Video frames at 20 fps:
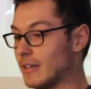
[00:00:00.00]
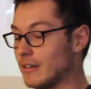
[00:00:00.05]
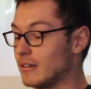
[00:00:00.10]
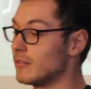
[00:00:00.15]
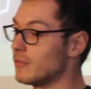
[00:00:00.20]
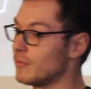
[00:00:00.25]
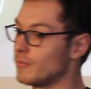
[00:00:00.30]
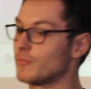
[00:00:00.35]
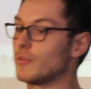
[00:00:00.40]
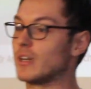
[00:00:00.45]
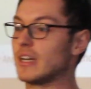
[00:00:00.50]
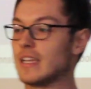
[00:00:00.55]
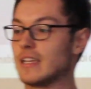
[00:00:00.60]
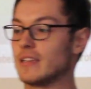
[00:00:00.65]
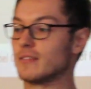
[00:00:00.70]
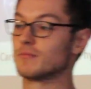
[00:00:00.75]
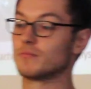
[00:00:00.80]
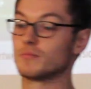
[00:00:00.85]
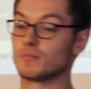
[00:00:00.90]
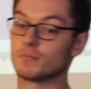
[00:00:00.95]
and
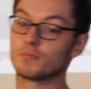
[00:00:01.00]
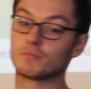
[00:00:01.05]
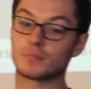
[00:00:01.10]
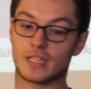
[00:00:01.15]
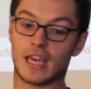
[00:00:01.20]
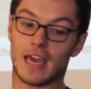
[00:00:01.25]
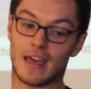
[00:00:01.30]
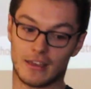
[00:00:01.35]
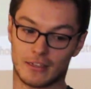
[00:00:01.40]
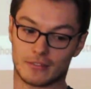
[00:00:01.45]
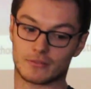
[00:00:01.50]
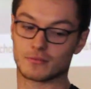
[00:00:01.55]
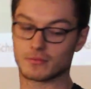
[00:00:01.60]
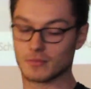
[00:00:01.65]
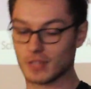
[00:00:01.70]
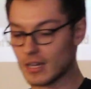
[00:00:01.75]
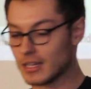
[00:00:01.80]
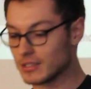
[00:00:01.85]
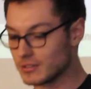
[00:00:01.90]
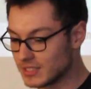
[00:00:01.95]
really get
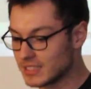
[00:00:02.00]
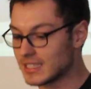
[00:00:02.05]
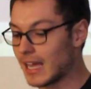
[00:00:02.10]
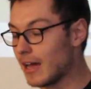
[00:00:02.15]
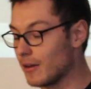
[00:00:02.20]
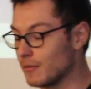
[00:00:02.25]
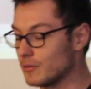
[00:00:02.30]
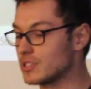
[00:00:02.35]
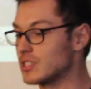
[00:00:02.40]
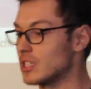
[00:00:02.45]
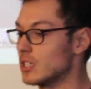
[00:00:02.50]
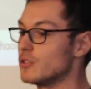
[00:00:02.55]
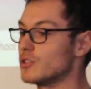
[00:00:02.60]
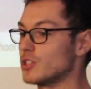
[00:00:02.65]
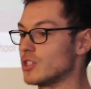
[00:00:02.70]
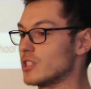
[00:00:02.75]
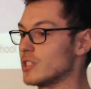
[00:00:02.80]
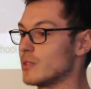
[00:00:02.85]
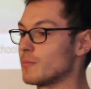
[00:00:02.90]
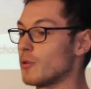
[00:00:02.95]
a sound
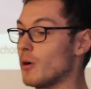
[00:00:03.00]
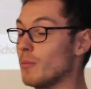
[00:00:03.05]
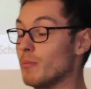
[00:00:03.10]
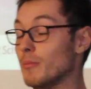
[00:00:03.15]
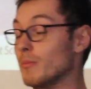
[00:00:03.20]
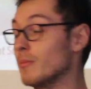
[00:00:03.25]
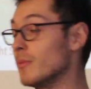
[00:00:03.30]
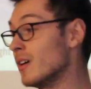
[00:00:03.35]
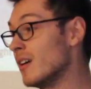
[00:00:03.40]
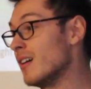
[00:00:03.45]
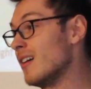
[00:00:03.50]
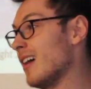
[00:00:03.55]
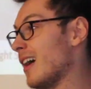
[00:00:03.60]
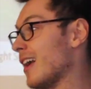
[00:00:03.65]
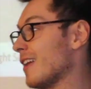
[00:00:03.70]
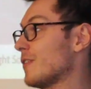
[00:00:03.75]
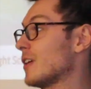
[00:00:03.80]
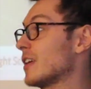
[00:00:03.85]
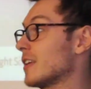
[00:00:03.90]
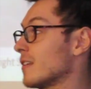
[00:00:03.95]
solution to the problem?
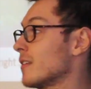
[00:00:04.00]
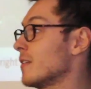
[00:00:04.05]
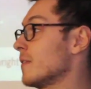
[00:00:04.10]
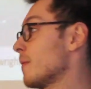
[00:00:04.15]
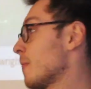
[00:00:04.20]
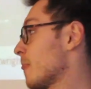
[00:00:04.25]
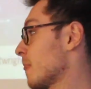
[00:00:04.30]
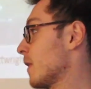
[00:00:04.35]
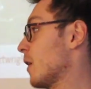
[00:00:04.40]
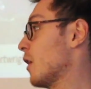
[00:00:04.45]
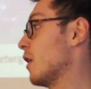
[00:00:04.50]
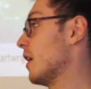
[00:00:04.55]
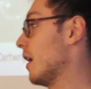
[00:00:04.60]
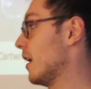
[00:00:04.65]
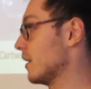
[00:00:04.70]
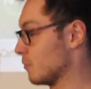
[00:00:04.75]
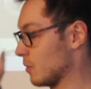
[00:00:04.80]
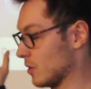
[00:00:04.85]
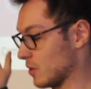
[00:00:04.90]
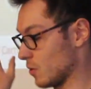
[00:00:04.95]
I think,
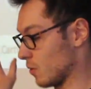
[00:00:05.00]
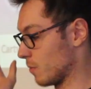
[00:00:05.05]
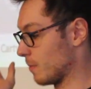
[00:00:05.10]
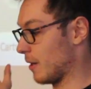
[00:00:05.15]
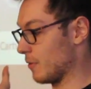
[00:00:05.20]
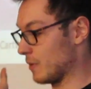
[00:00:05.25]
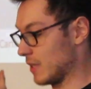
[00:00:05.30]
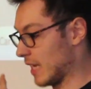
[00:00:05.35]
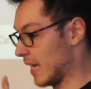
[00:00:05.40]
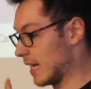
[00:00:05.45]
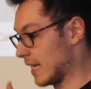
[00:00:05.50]
as we were talking about with the